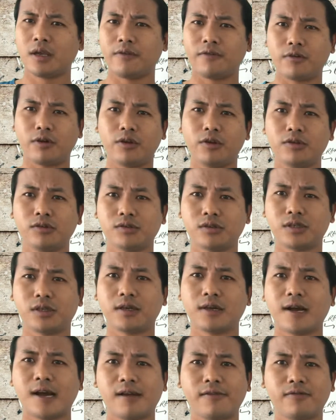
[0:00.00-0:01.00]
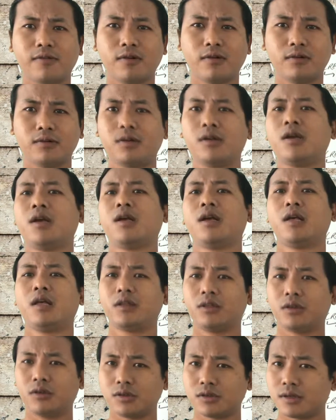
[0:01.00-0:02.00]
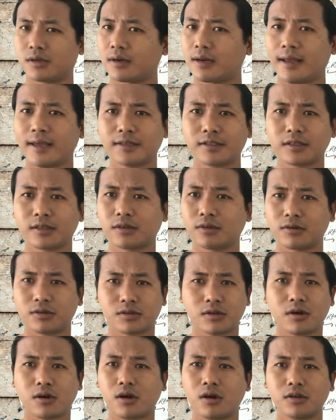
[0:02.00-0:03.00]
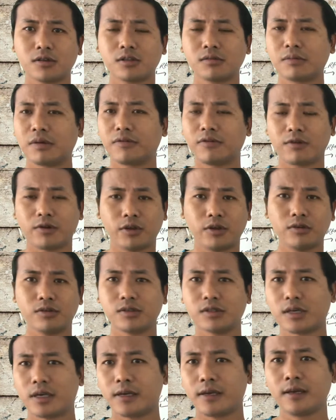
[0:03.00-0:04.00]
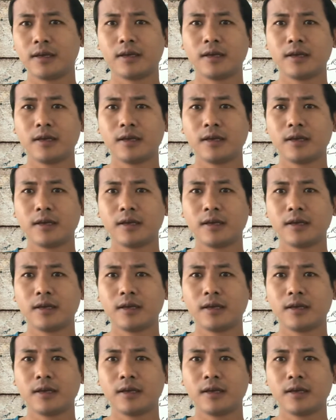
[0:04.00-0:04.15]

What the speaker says: If you're using iPhone, those are classic, those are awesome. If you're using